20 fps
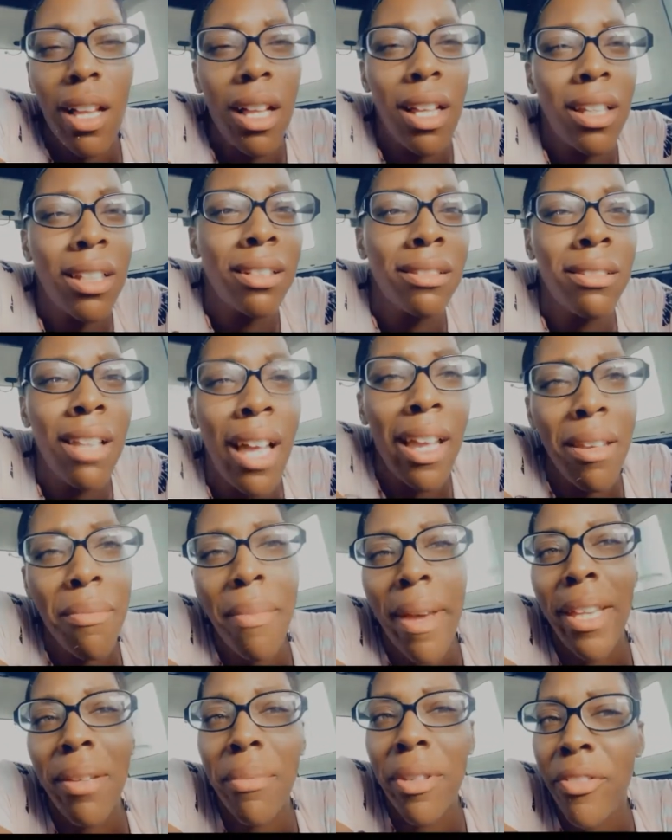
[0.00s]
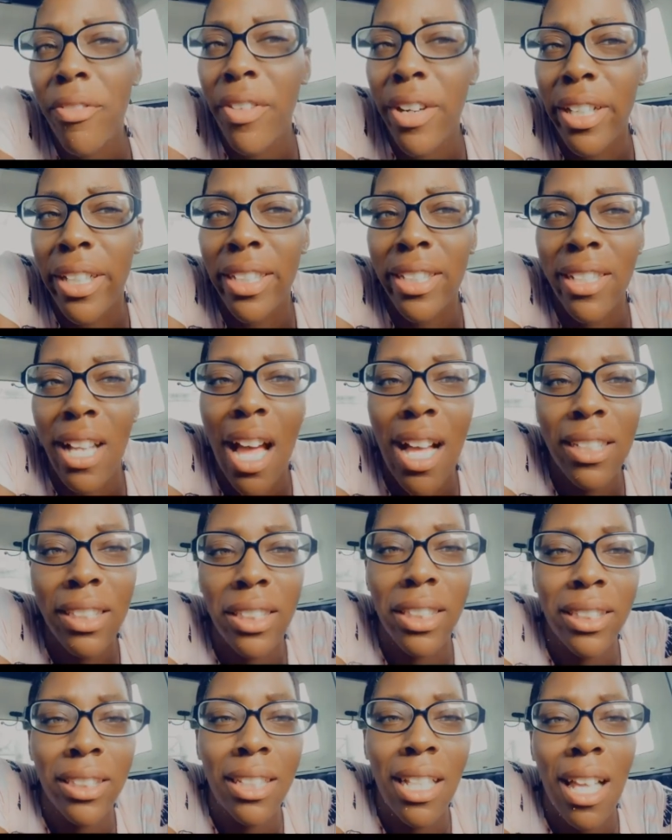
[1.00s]
Like, it make me very
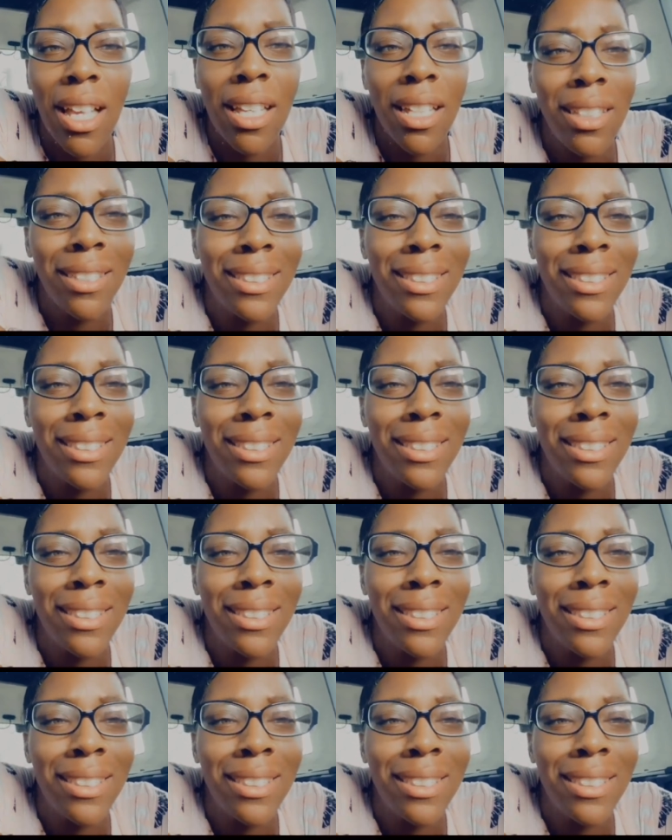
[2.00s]
nauseous, like